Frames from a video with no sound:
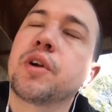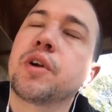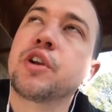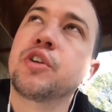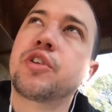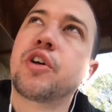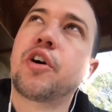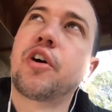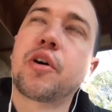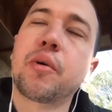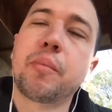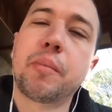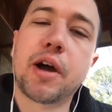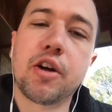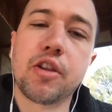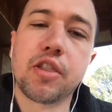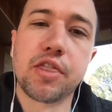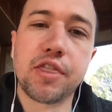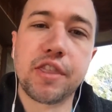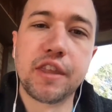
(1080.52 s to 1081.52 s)
you talk
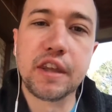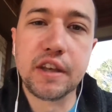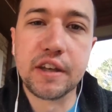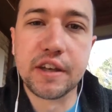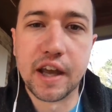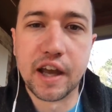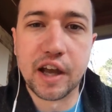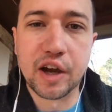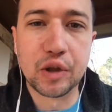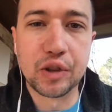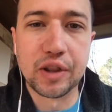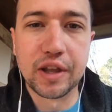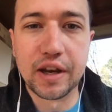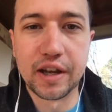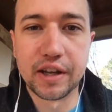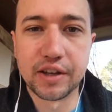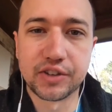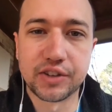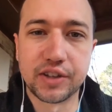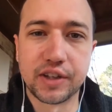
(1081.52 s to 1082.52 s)
about the DAO that
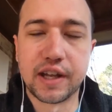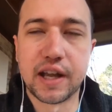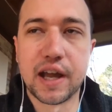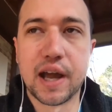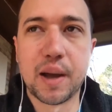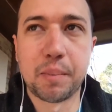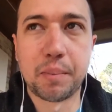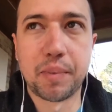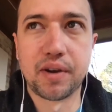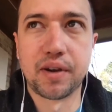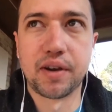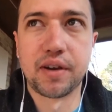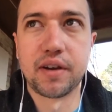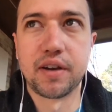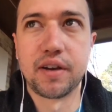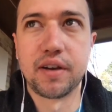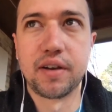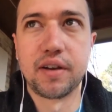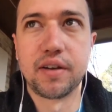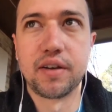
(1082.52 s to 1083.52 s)
actually happened,
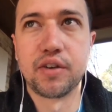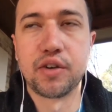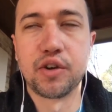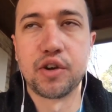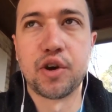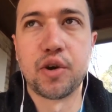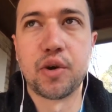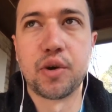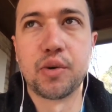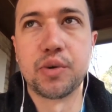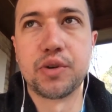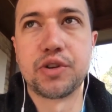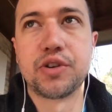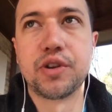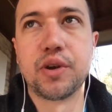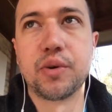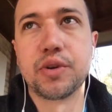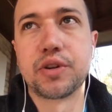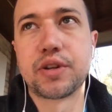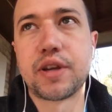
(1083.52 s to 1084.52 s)
it
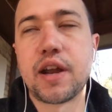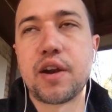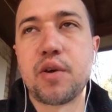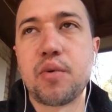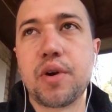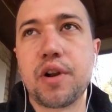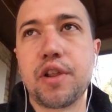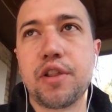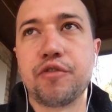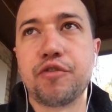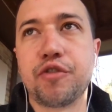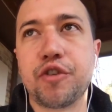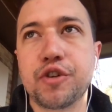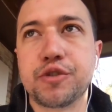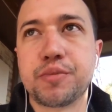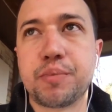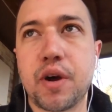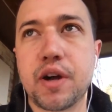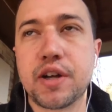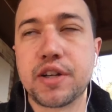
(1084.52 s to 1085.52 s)
was kind of one of the
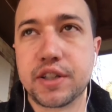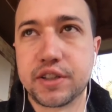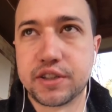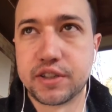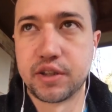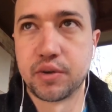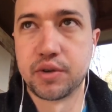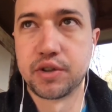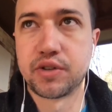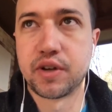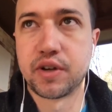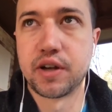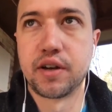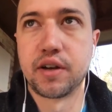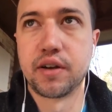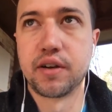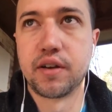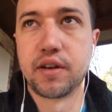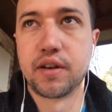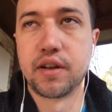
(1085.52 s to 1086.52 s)
first projects
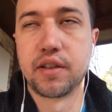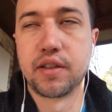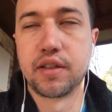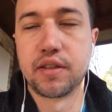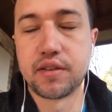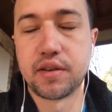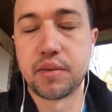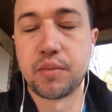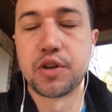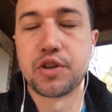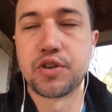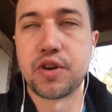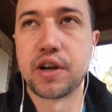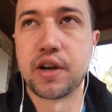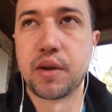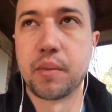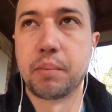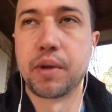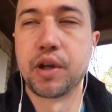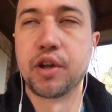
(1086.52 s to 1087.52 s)
that someone tried
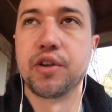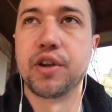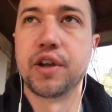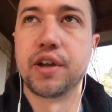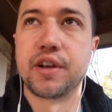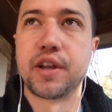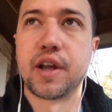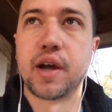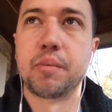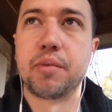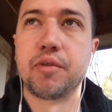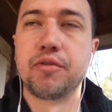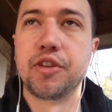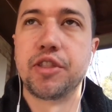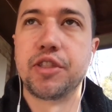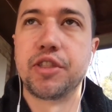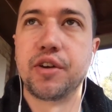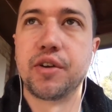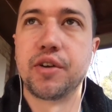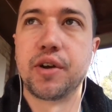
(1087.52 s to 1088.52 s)
to build on top of
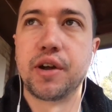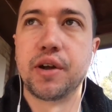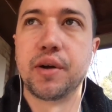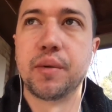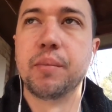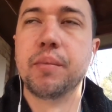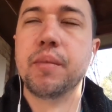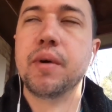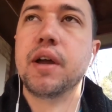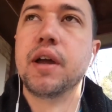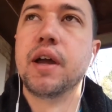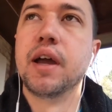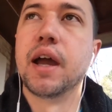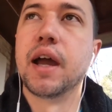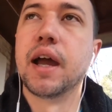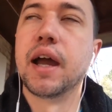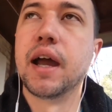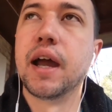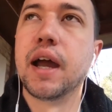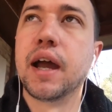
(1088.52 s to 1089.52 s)
Ethereum,
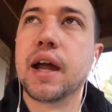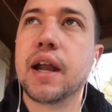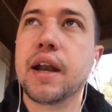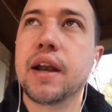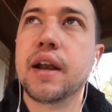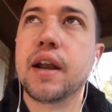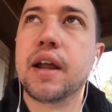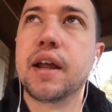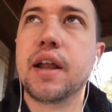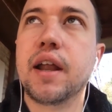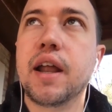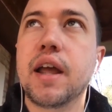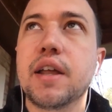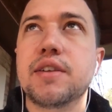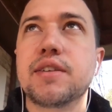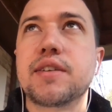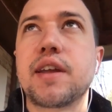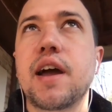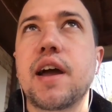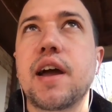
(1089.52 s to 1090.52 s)
and
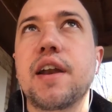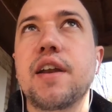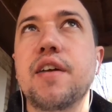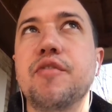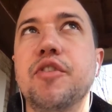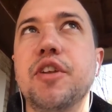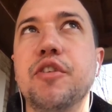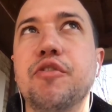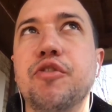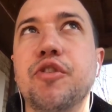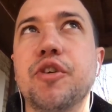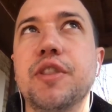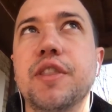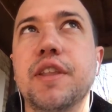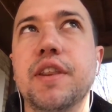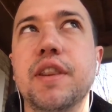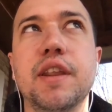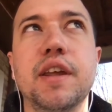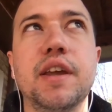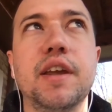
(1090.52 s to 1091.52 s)
it's kind of different
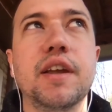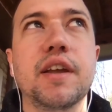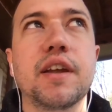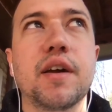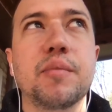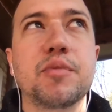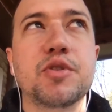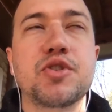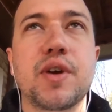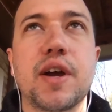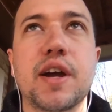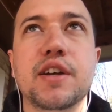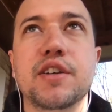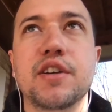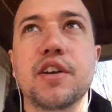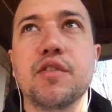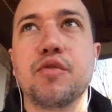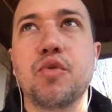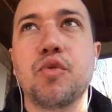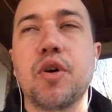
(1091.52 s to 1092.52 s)
than the abstraction
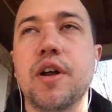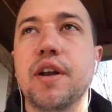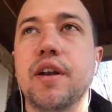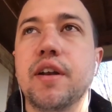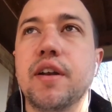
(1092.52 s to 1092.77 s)
of what